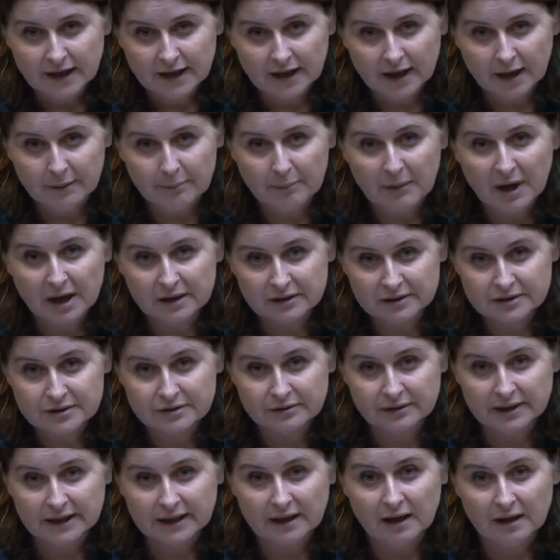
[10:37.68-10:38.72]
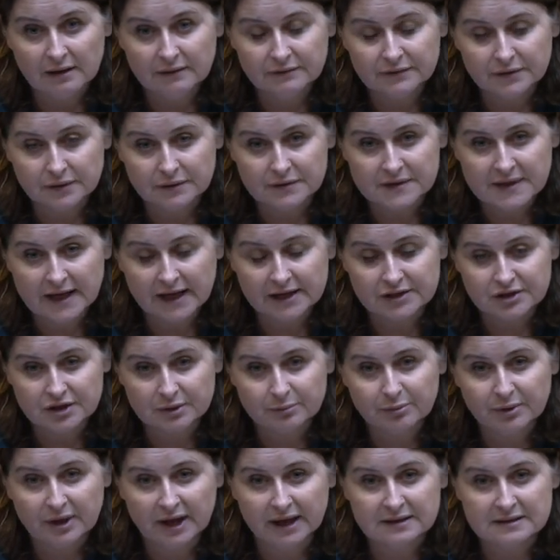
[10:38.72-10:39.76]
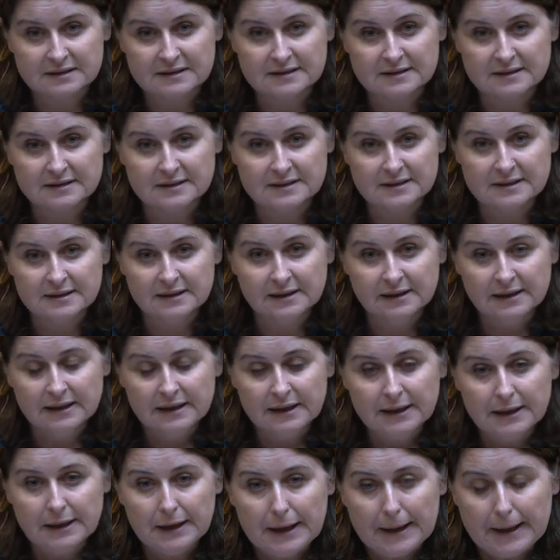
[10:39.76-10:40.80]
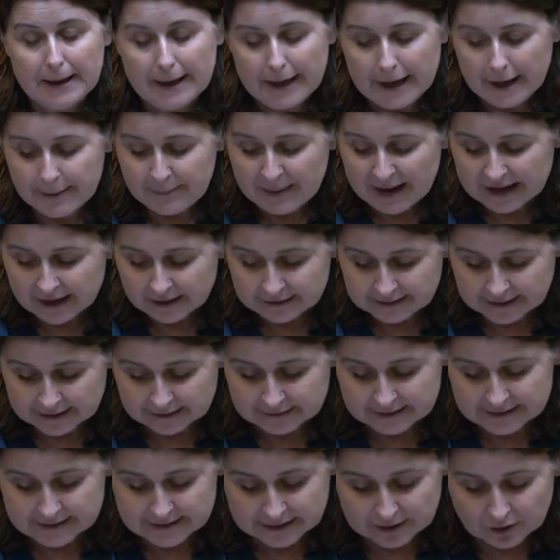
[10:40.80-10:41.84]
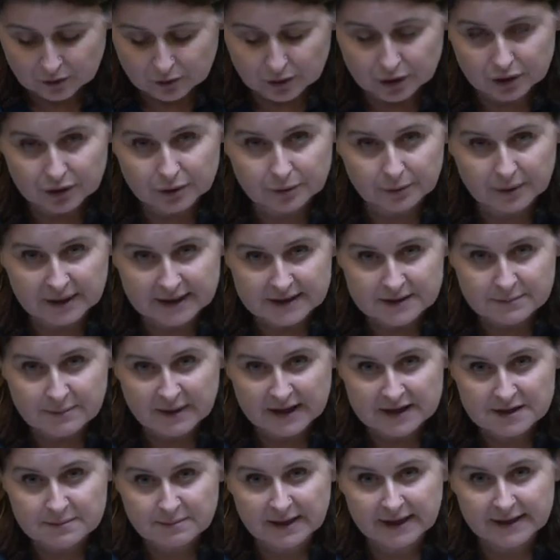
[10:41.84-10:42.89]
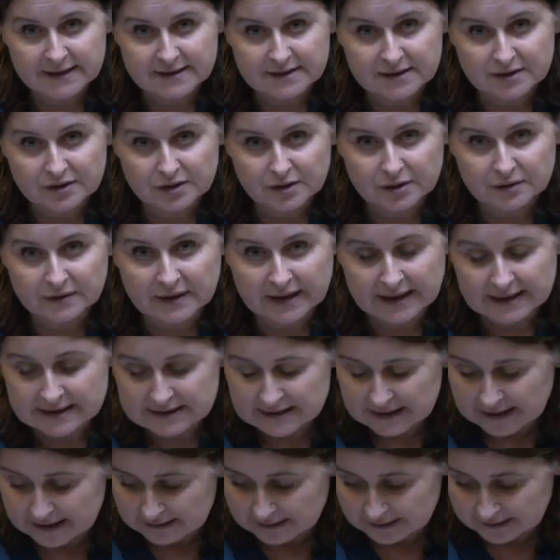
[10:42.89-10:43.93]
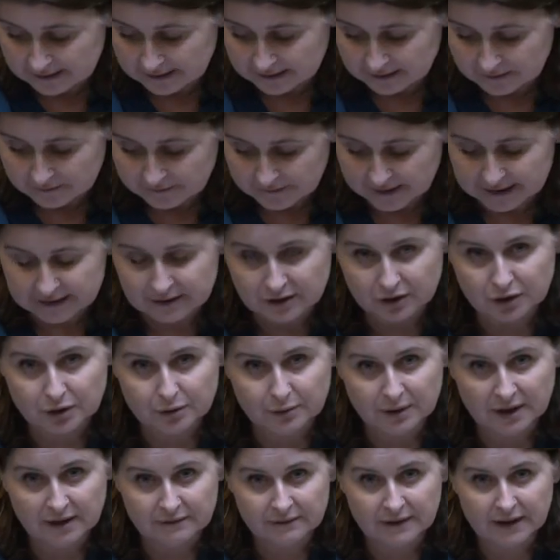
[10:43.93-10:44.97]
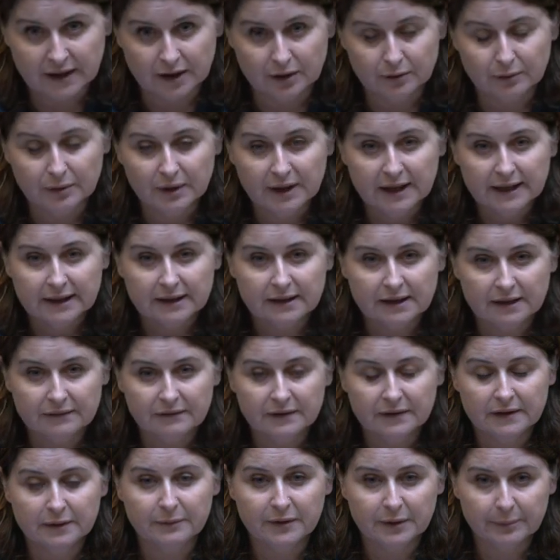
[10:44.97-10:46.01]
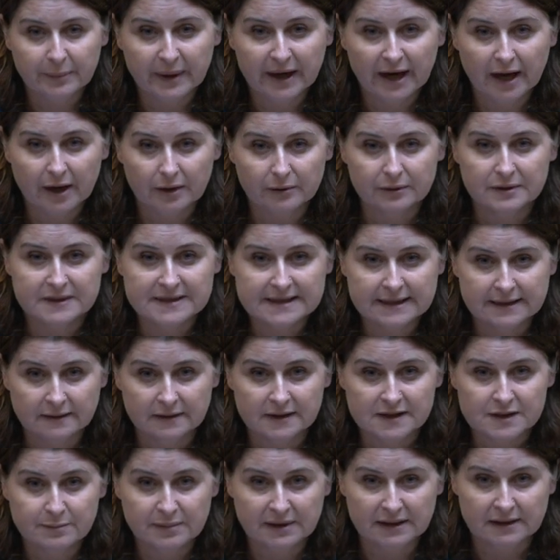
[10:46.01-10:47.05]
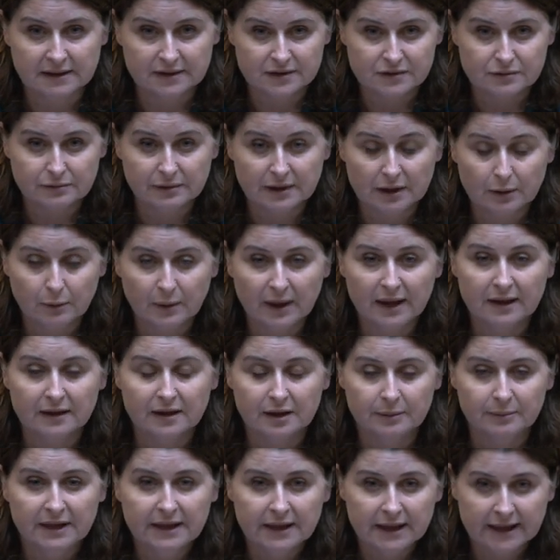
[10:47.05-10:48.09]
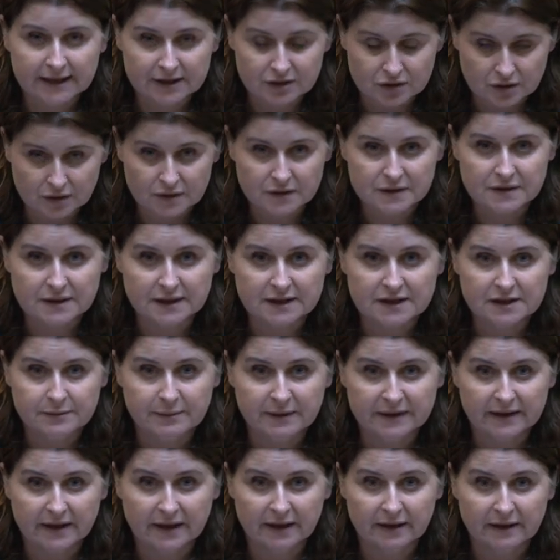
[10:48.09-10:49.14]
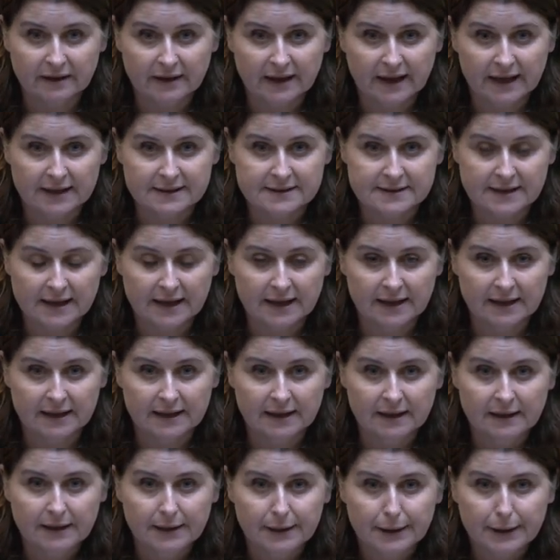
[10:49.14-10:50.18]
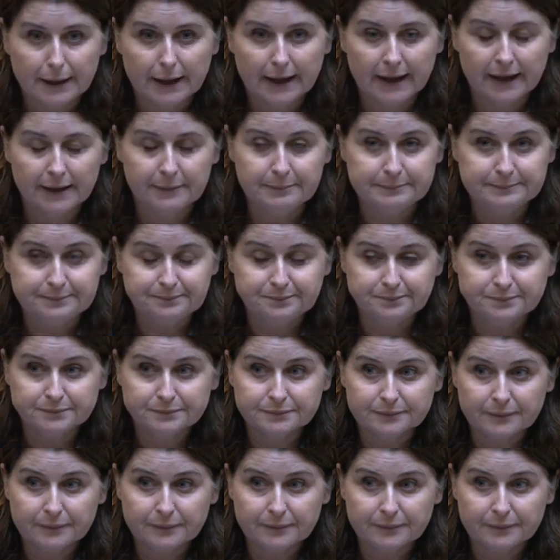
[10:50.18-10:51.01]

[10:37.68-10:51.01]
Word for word: a monitoring of those hedging practices um, and I think the CRU is best placed to do that. And I think the fact that you have now given them the powers in this bill is really welcome. It does need to be there as a um,